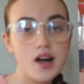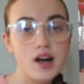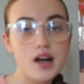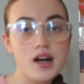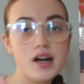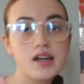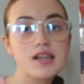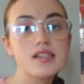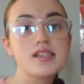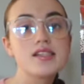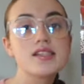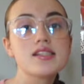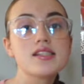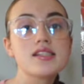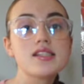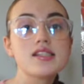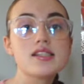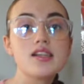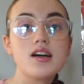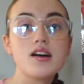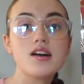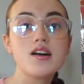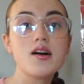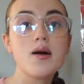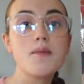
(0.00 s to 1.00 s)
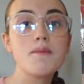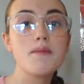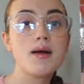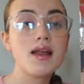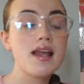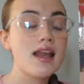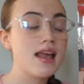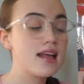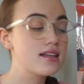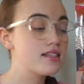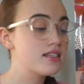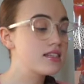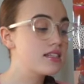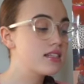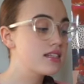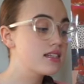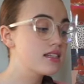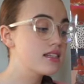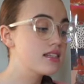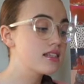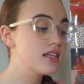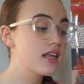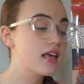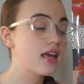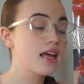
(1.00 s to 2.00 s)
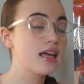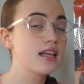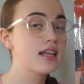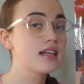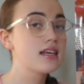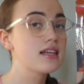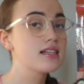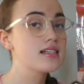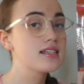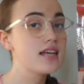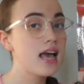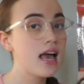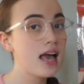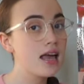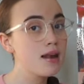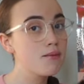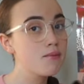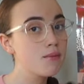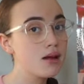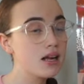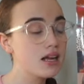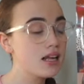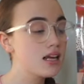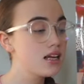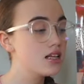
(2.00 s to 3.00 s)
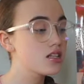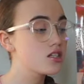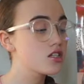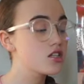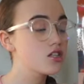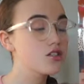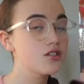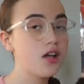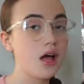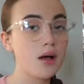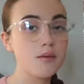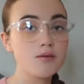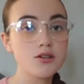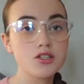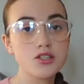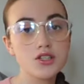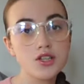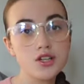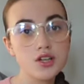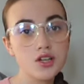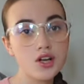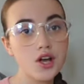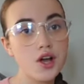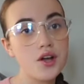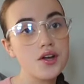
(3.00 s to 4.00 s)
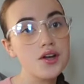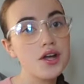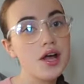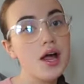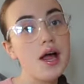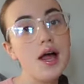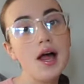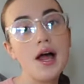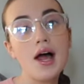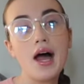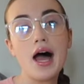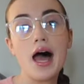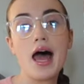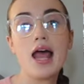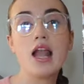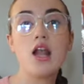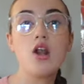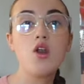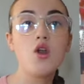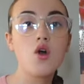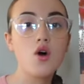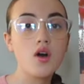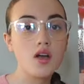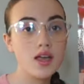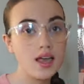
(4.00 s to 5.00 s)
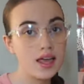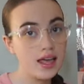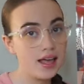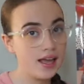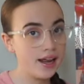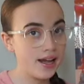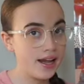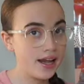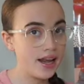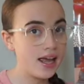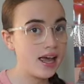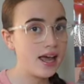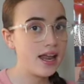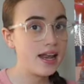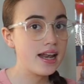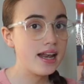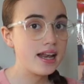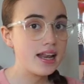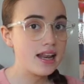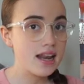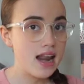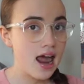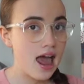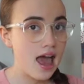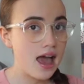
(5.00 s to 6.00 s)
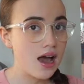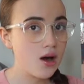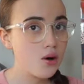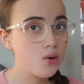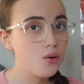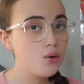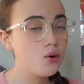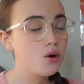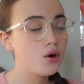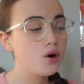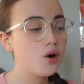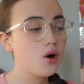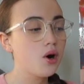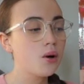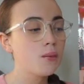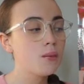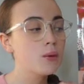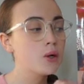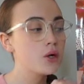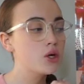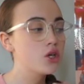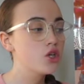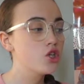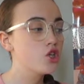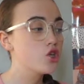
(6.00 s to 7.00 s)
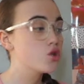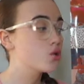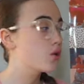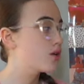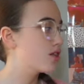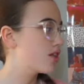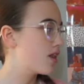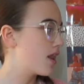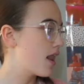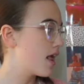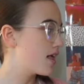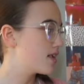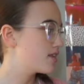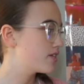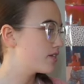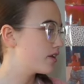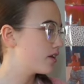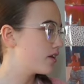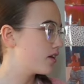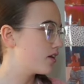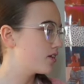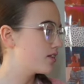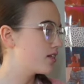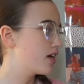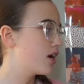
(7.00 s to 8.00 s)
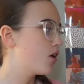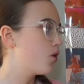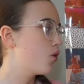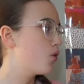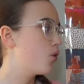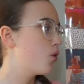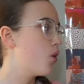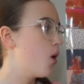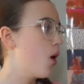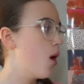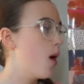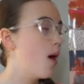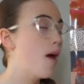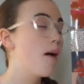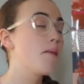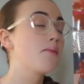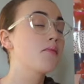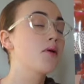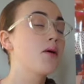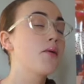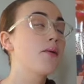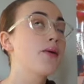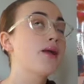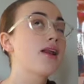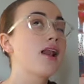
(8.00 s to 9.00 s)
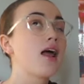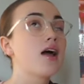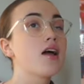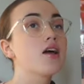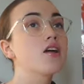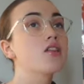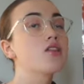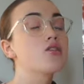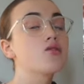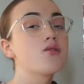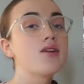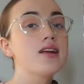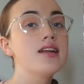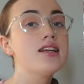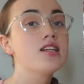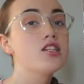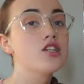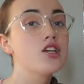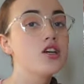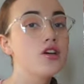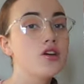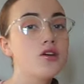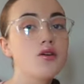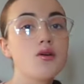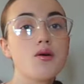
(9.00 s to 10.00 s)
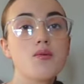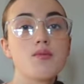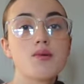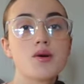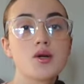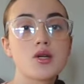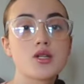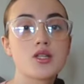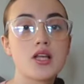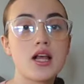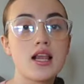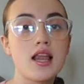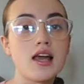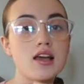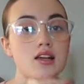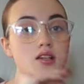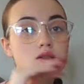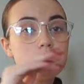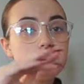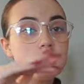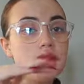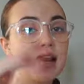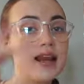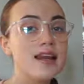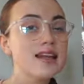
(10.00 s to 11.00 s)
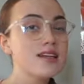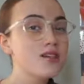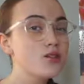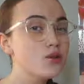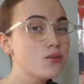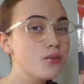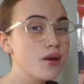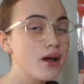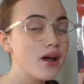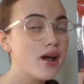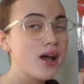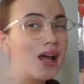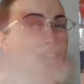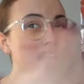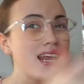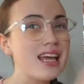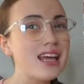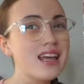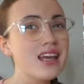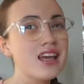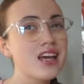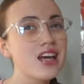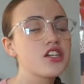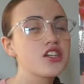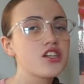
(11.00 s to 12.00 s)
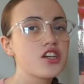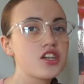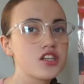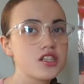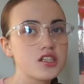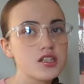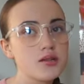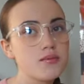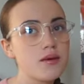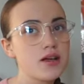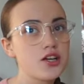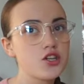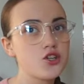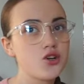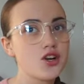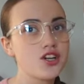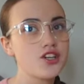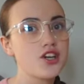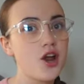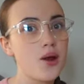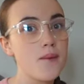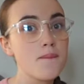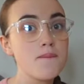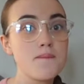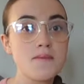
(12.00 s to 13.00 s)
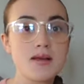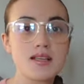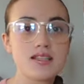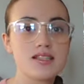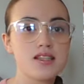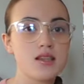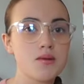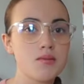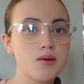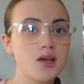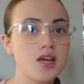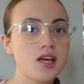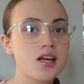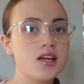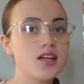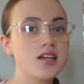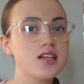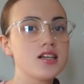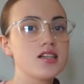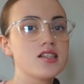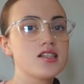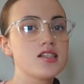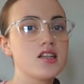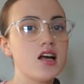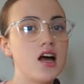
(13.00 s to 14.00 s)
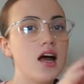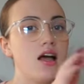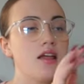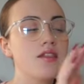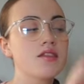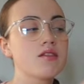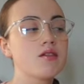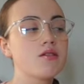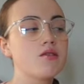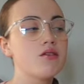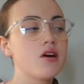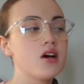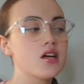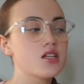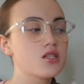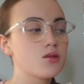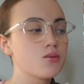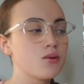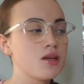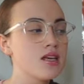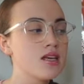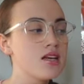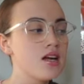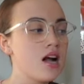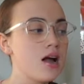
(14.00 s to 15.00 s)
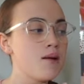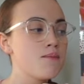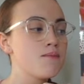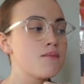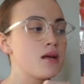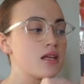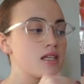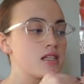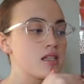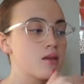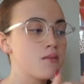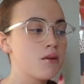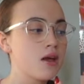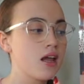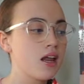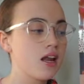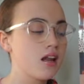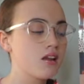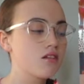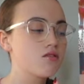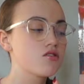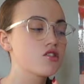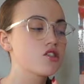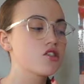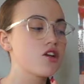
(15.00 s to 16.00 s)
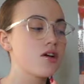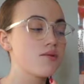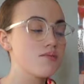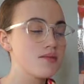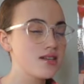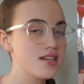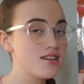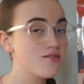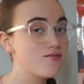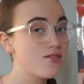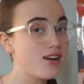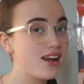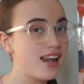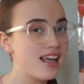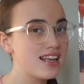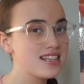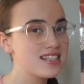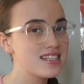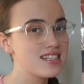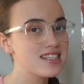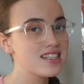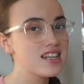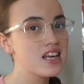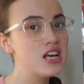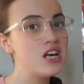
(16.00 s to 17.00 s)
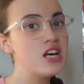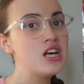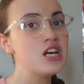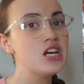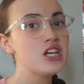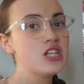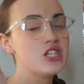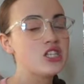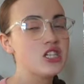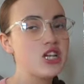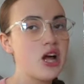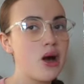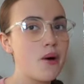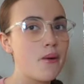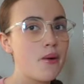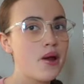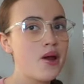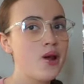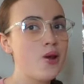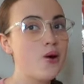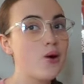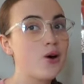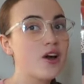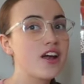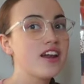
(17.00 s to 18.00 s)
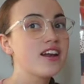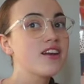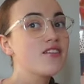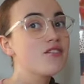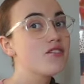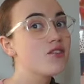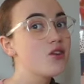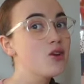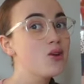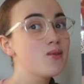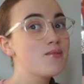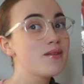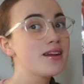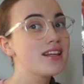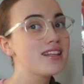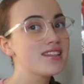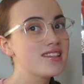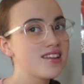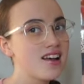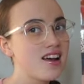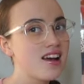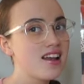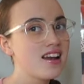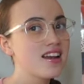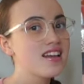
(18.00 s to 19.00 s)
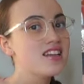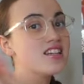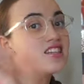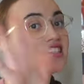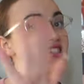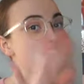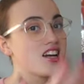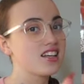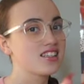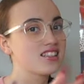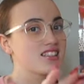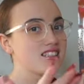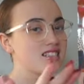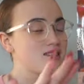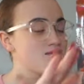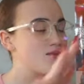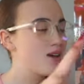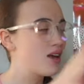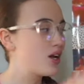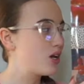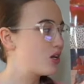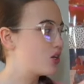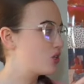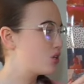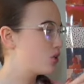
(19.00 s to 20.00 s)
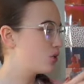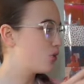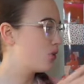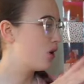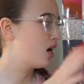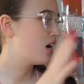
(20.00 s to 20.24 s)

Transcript: I start my lessons in 10 minutes, so I'm just going to go and log in now. I'm not going to join the lesson until probably like 3-2 because I like to be a little bit early just to make sure I don't miss the beginning, because in my first week I missed the beginning of so many of my lessons, so now I log in a few minutes early just to make sure